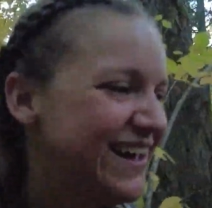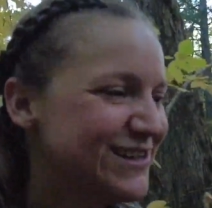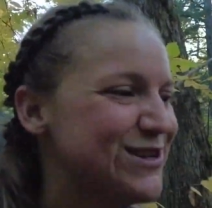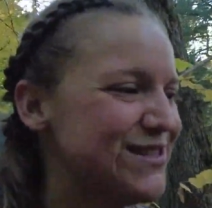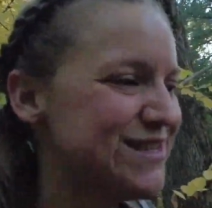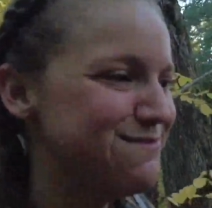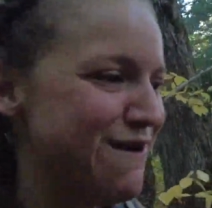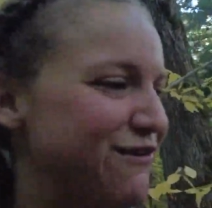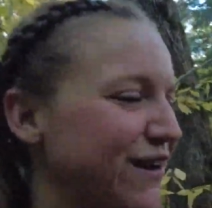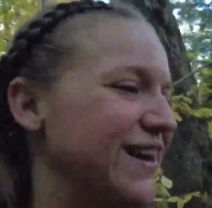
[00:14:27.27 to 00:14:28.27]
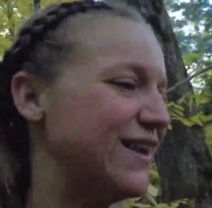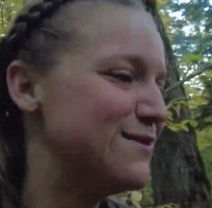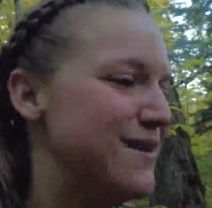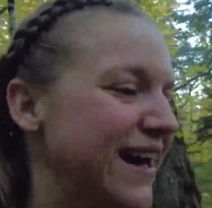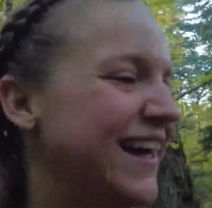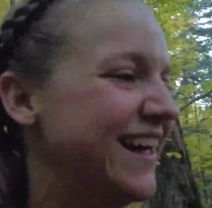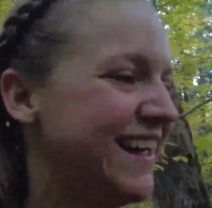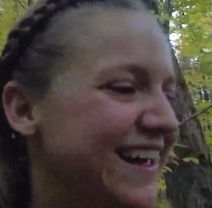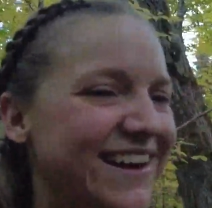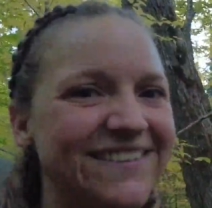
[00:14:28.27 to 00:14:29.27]
twisted my foot a little bit.
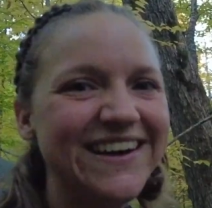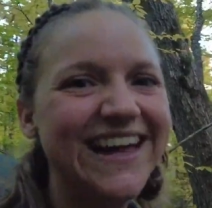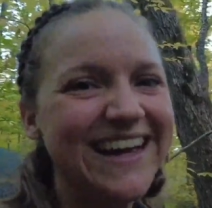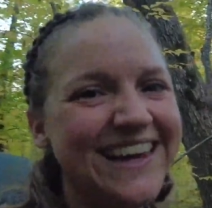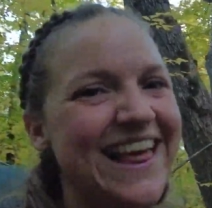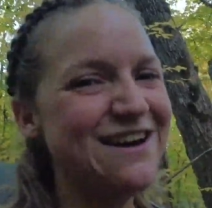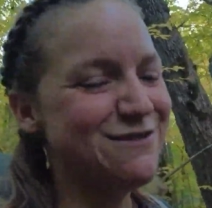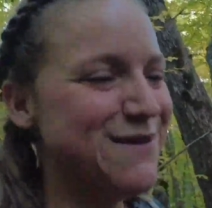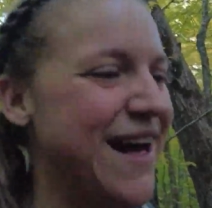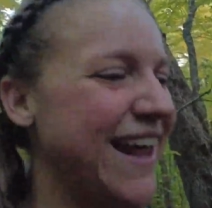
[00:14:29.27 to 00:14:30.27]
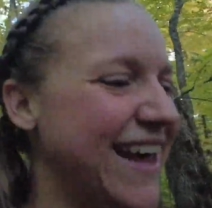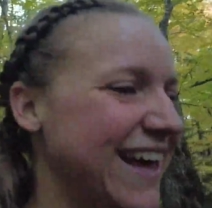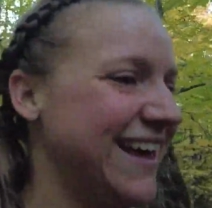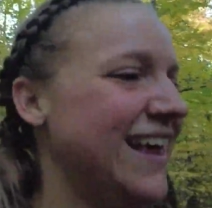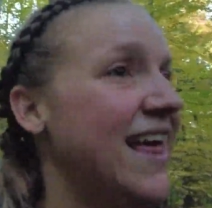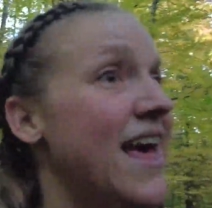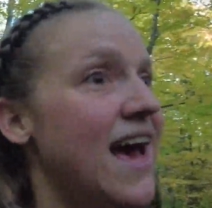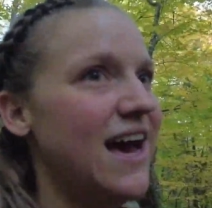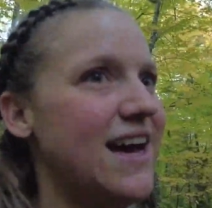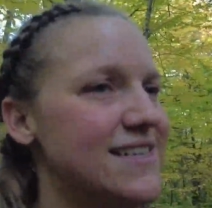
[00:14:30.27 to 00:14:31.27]
We got a good laugh about it.
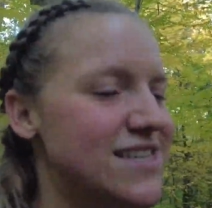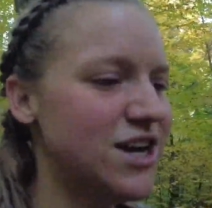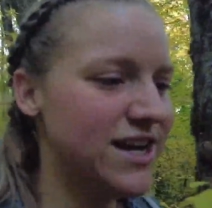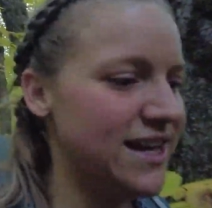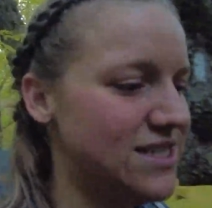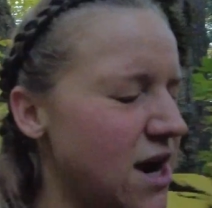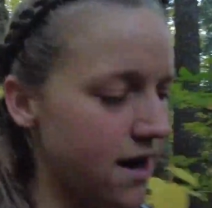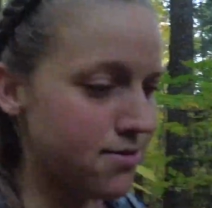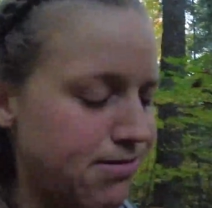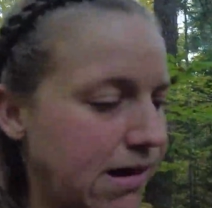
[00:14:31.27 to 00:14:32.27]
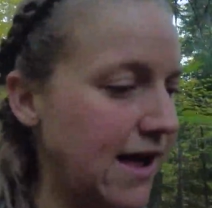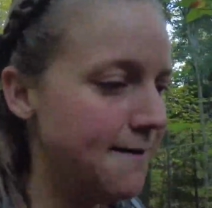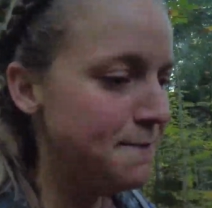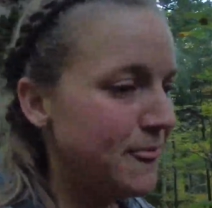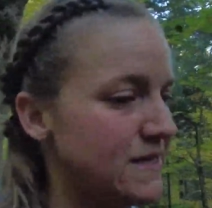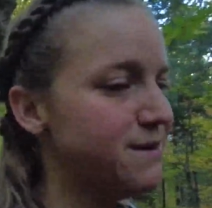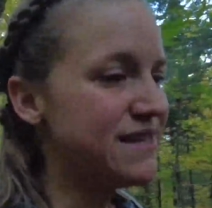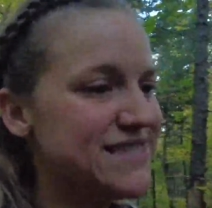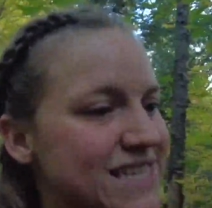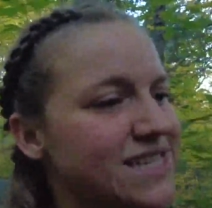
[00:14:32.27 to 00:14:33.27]
It's starting to get dark. It's about
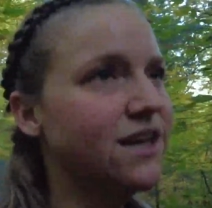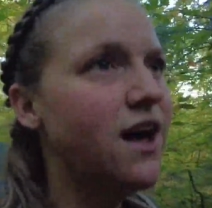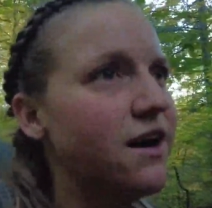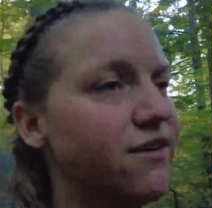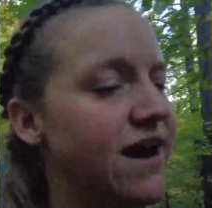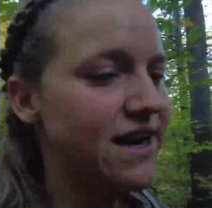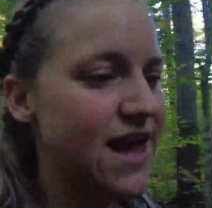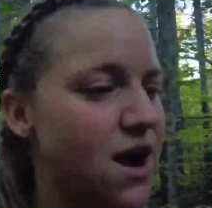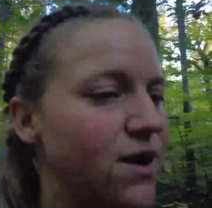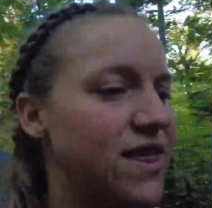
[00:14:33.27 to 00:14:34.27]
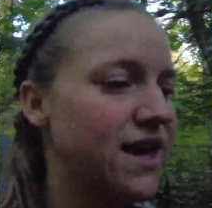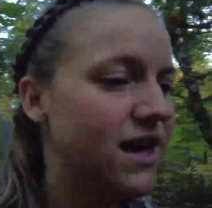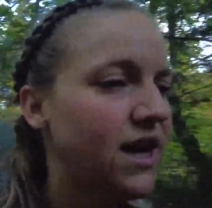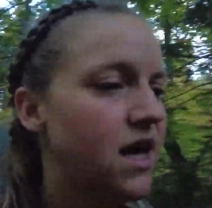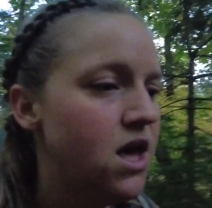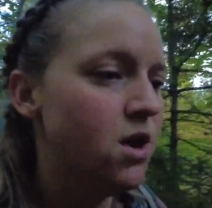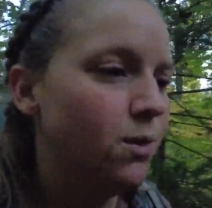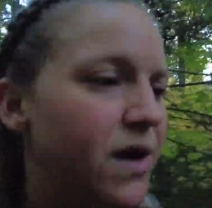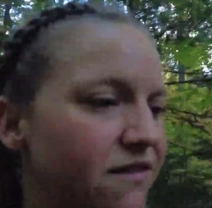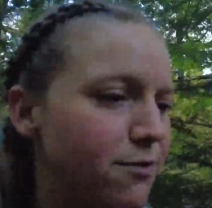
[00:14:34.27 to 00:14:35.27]
6 o'clock right now. I think
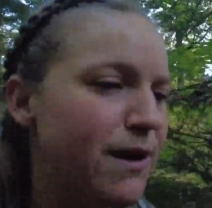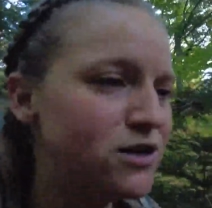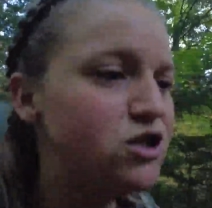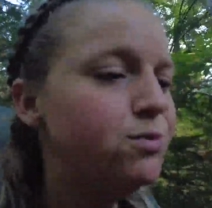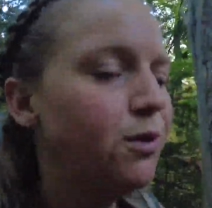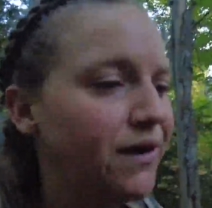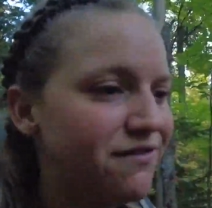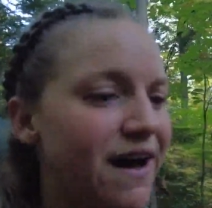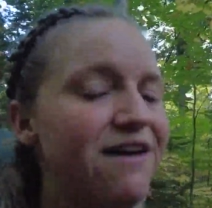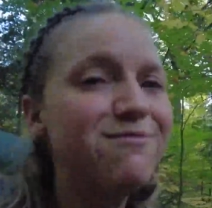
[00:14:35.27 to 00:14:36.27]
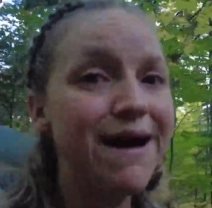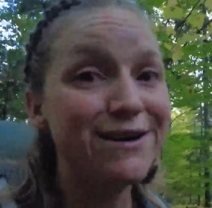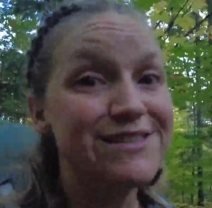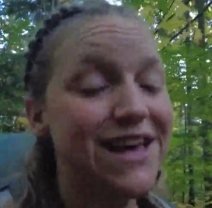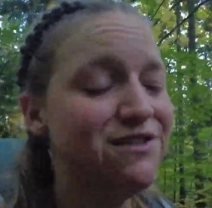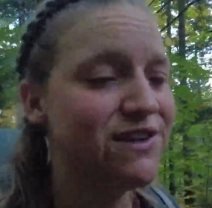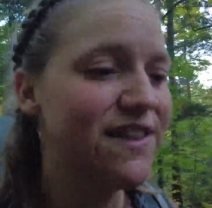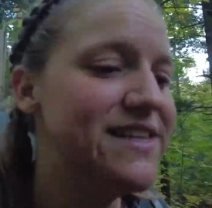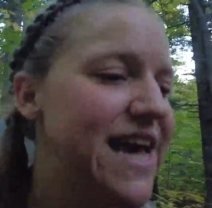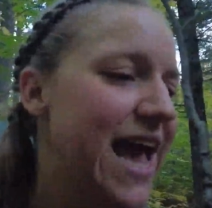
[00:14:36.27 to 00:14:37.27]
we have about 2.5 miles left on
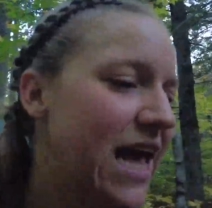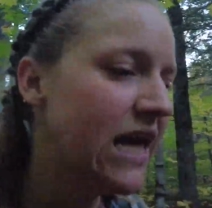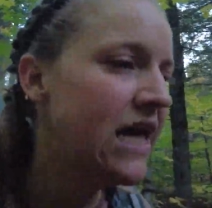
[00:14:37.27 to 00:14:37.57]
the day.